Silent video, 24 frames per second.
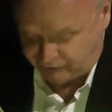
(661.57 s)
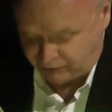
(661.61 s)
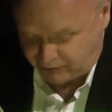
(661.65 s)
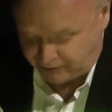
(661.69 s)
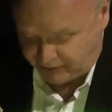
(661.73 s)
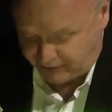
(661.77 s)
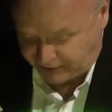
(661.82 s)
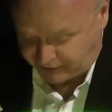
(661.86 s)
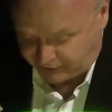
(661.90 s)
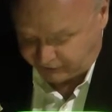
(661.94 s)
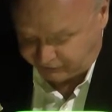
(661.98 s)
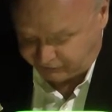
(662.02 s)
a
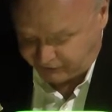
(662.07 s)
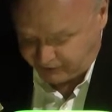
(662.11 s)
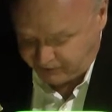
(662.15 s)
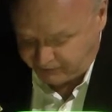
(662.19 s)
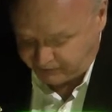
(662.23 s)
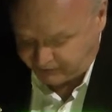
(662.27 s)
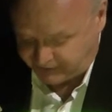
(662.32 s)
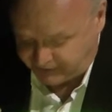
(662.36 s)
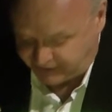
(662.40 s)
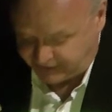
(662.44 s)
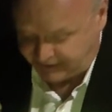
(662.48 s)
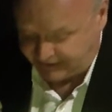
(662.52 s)
forerunner of
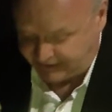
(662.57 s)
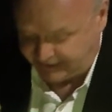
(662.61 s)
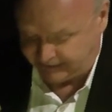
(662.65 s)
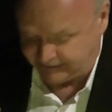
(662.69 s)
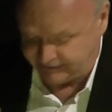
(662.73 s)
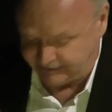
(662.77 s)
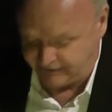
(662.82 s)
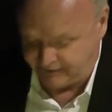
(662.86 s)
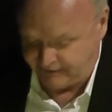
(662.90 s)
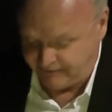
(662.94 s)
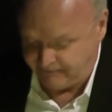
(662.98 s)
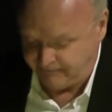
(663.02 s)

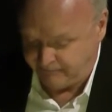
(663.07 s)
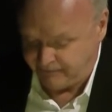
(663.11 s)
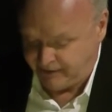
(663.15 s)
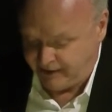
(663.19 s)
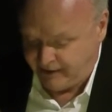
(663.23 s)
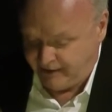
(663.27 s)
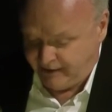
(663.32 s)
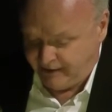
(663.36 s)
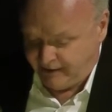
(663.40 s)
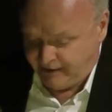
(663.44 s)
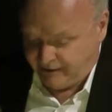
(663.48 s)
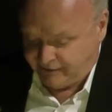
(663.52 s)
Filmkritik,
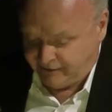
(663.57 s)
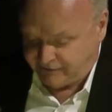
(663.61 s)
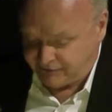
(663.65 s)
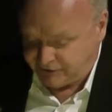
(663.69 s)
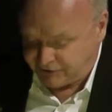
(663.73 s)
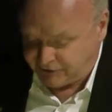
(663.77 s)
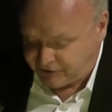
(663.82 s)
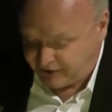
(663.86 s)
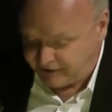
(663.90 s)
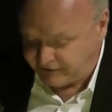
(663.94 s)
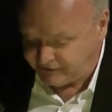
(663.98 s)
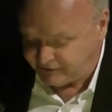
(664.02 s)

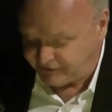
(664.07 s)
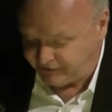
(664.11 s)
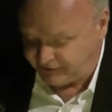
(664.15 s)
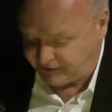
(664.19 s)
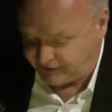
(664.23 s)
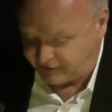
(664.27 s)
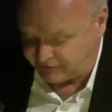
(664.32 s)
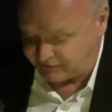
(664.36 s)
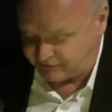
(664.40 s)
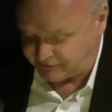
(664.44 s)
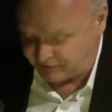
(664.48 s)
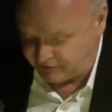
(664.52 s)
suggested
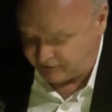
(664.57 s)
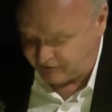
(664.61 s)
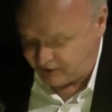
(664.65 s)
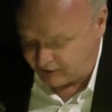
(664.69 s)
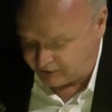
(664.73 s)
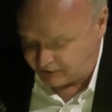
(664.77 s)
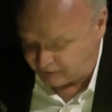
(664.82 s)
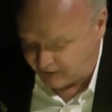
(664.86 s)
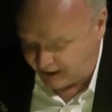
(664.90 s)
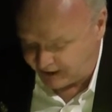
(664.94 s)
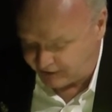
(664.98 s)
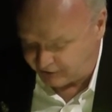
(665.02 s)
that his
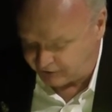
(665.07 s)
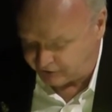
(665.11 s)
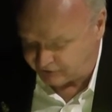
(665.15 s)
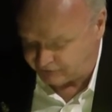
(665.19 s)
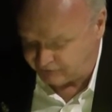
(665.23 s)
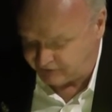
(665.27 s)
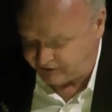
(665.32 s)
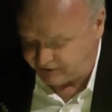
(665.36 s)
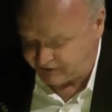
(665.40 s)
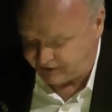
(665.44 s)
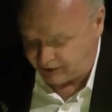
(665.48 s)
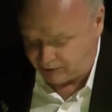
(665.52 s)
young
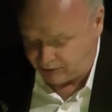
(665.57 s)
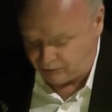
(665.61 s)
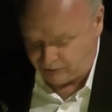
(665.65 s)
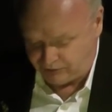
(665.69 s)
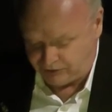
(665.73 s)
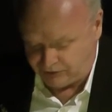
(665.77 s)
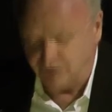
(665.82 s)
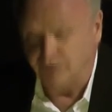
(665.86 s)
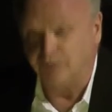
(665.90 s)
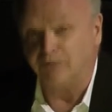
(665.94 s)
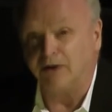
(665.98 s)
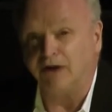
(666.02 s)
writers would
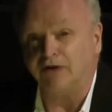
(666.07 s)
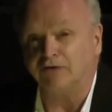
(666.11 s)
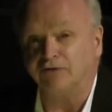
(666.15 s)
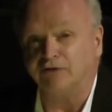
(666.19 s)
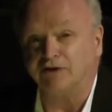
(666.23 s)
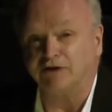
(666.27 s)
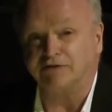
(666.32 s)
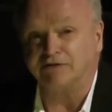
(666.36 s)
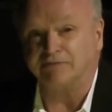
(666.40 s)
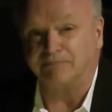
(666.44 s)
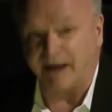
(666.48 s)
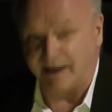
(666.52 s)
do well
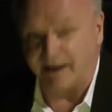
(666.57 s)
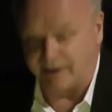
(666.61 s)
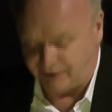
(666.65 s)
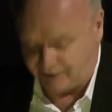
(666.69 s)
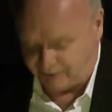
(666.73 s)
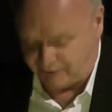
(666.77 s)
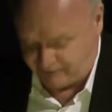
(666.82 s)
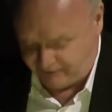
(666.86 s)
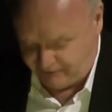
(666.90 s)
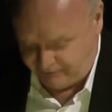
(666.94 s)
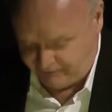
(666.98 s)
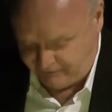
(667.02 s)
to
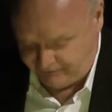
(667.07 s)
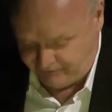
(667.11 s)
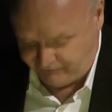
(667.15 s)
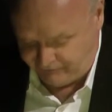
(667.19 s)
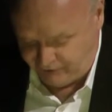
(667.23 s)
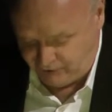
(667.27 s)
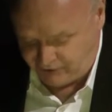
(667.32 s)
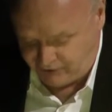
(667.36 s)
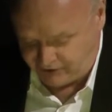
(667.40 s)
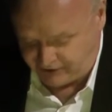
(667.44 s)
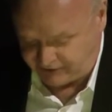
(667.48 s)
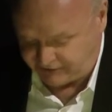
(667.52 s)
expand their
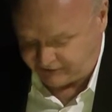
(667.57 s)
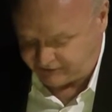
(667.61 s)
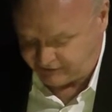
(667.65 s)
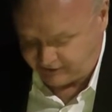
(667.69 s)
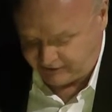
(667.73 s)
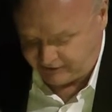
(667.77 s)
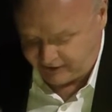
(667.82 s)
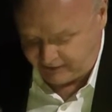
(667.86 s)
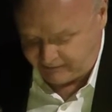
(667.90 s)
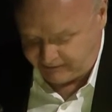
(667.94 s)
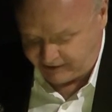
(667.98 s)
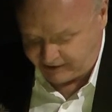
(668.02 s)

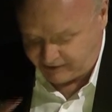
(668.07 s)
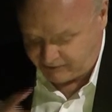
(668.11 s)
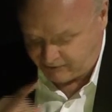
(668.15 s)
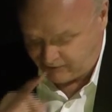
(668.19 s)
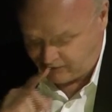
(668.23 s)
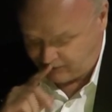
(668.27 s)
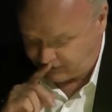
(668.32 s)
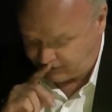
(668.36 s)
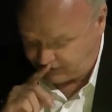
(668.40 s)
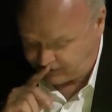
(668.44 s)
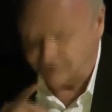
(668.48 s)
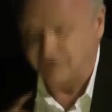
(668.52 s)
focus. And let me
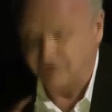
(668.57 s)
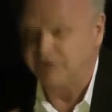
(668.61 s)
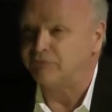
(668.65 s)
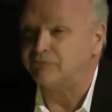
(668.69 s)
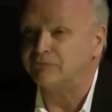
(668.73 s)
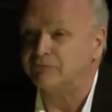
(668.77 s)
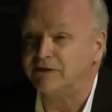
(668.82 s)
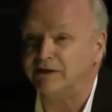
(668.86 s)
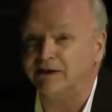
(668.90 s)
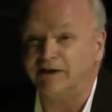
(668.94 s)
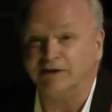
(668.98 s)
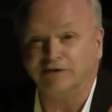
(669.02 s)
quote, this
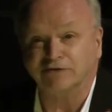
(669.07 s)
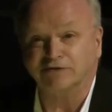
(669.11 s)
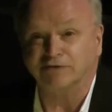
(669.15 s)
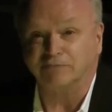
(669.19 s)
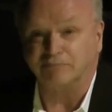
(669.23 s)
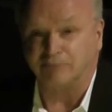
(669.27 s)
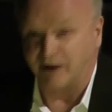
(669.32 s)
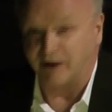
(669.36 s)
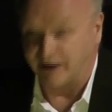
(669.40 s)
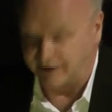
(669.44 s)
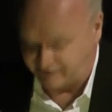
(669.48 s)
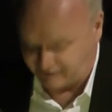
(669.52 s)
is really a
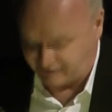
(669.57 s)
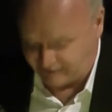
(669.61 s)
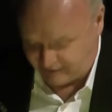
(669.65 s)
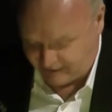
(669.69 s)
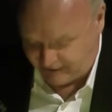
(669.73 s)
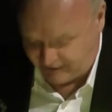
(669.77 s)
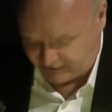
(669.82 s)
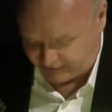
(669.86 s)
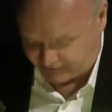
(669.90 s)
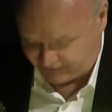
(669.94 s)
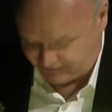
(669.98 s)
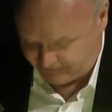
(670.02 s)

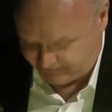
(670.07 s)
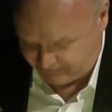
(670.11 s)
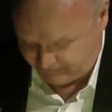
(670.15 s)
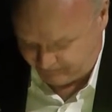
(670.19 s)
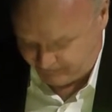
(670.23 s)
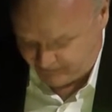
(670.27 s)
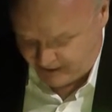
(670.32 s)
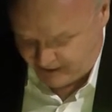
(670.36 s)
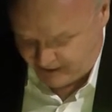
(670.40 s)
surprising letter.